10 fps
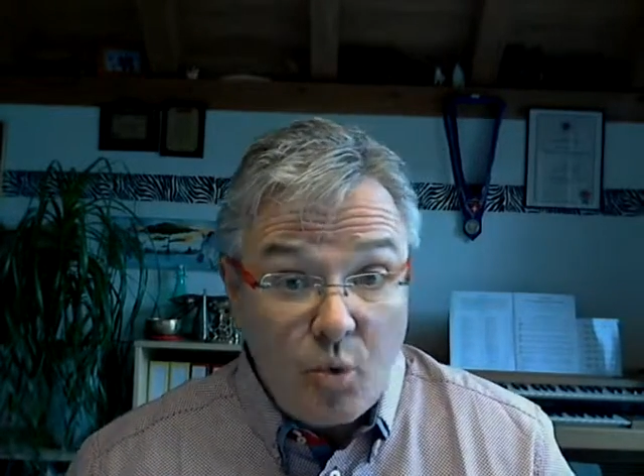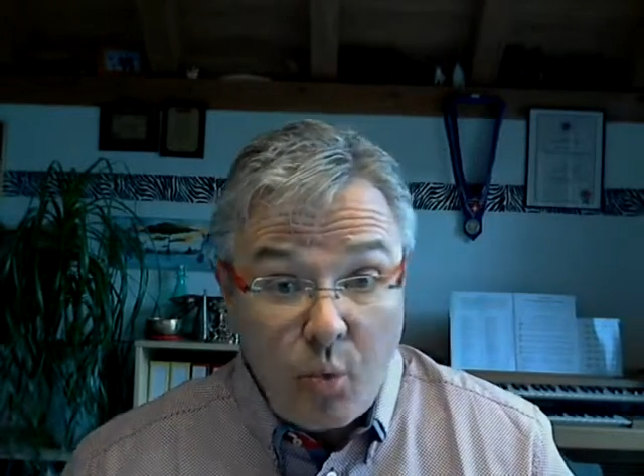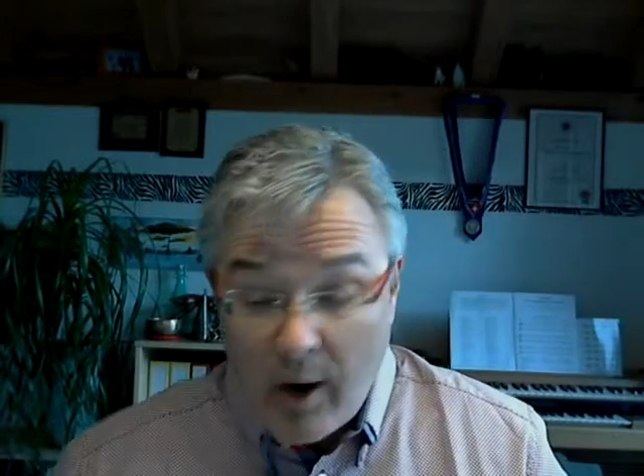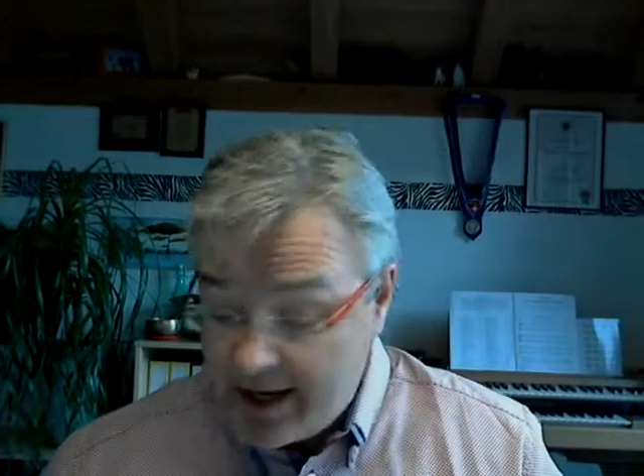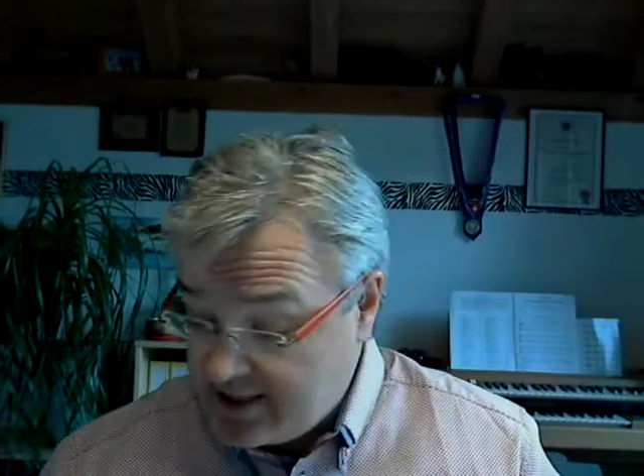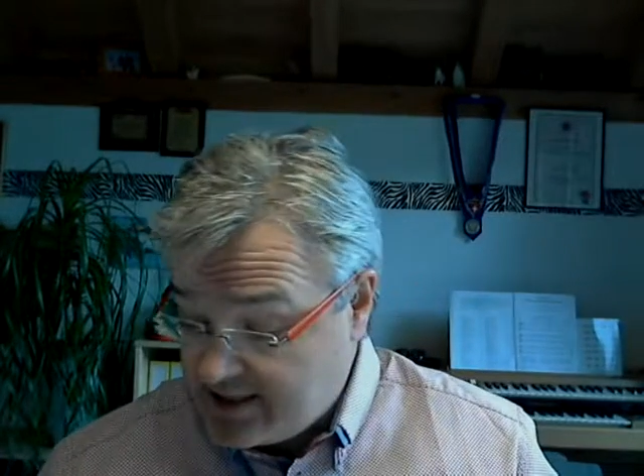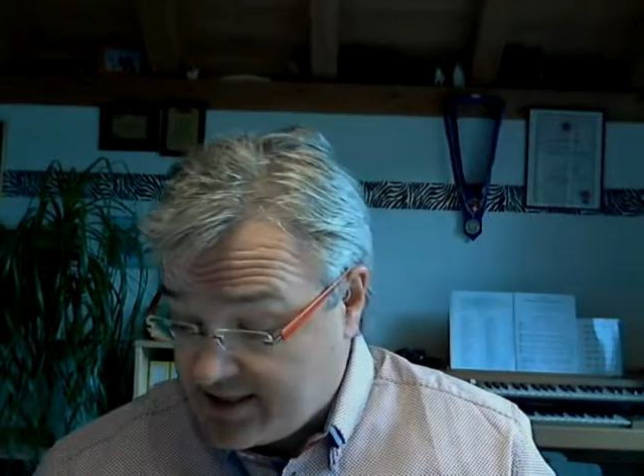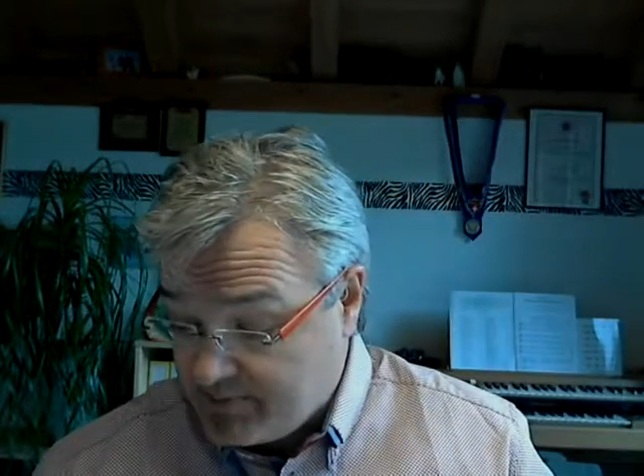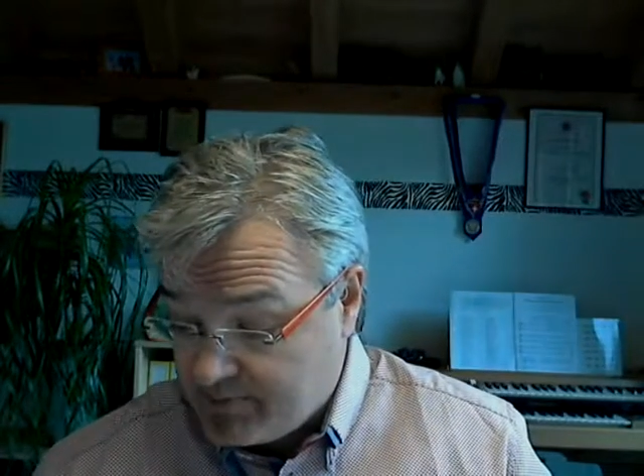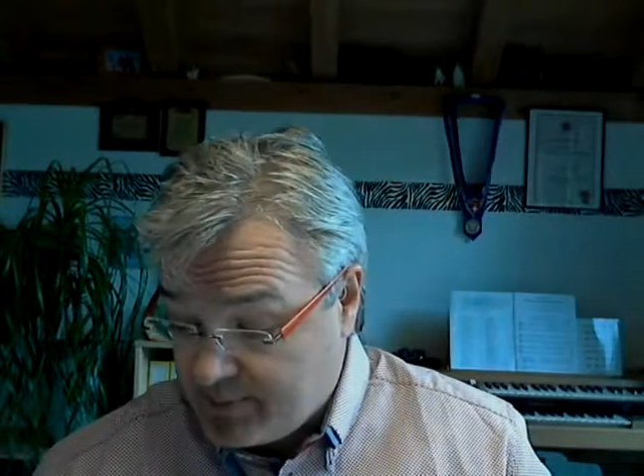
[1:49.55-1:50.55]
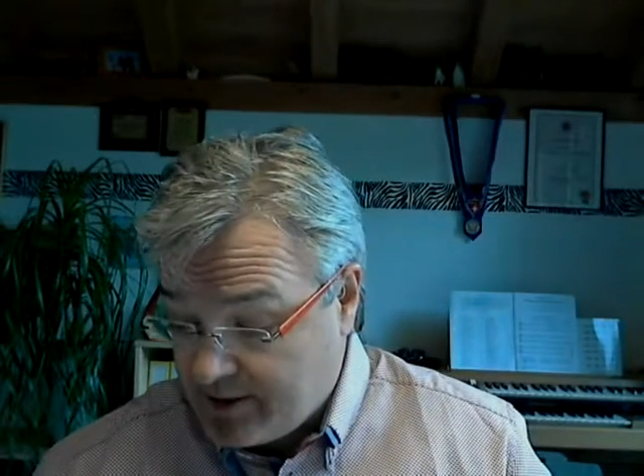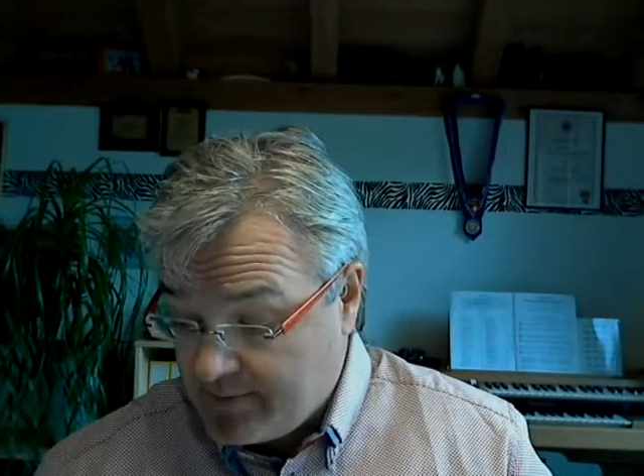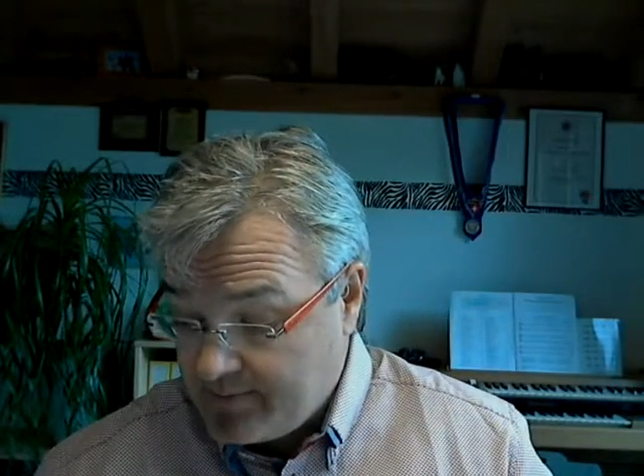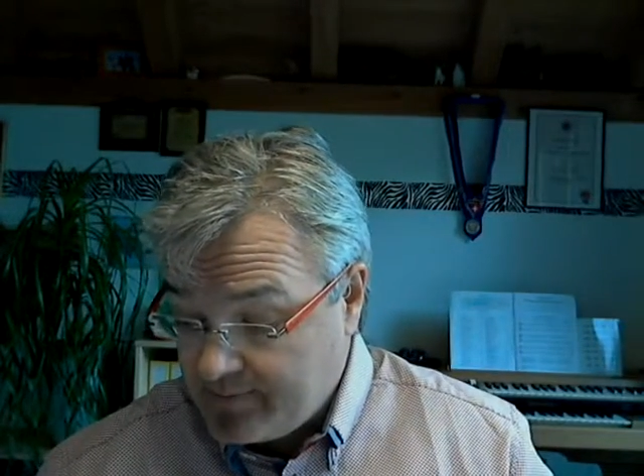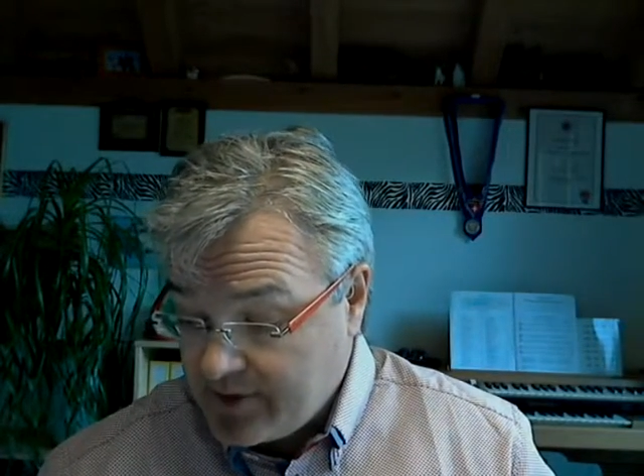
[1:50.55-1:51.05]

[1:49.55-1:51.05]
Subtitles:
quite simple.